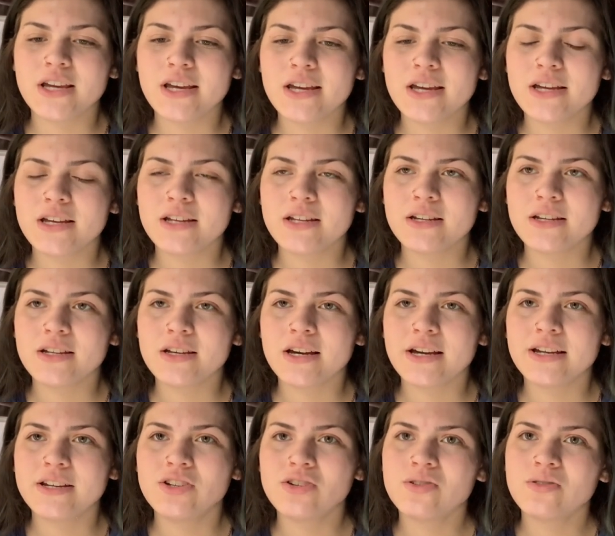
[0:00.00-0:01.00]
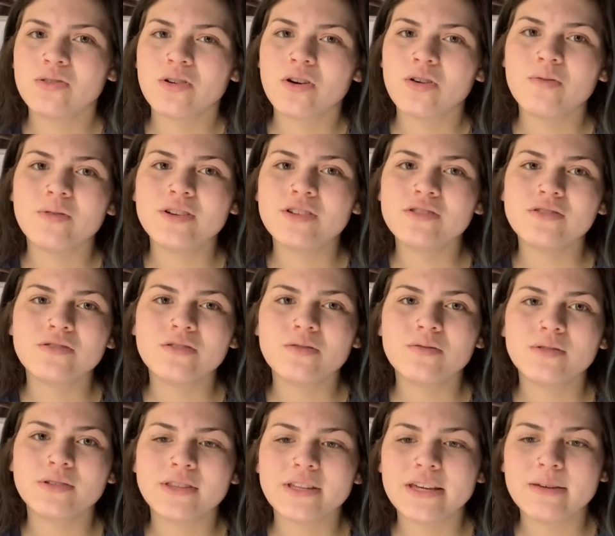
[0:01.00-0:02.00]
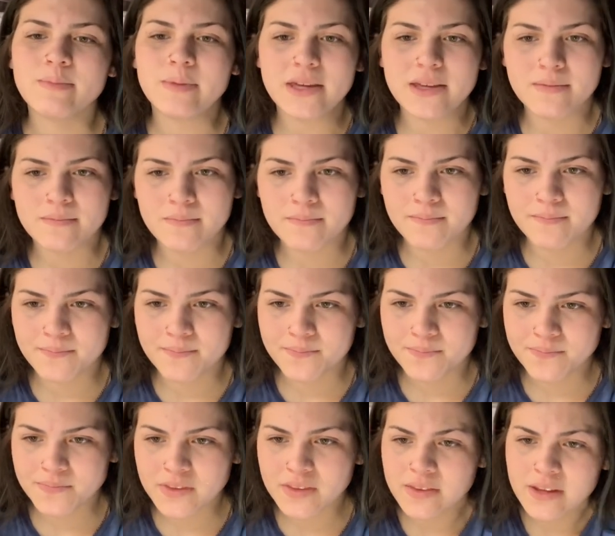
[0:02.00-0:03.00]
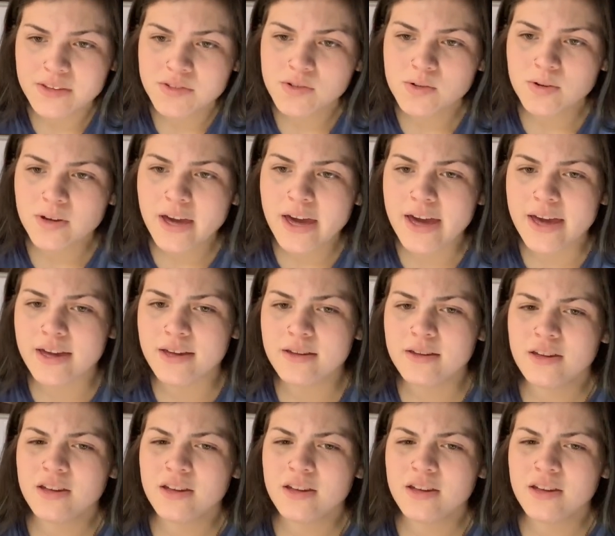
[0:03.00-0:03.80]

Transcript: and I don't always know what they mean. And that's okay.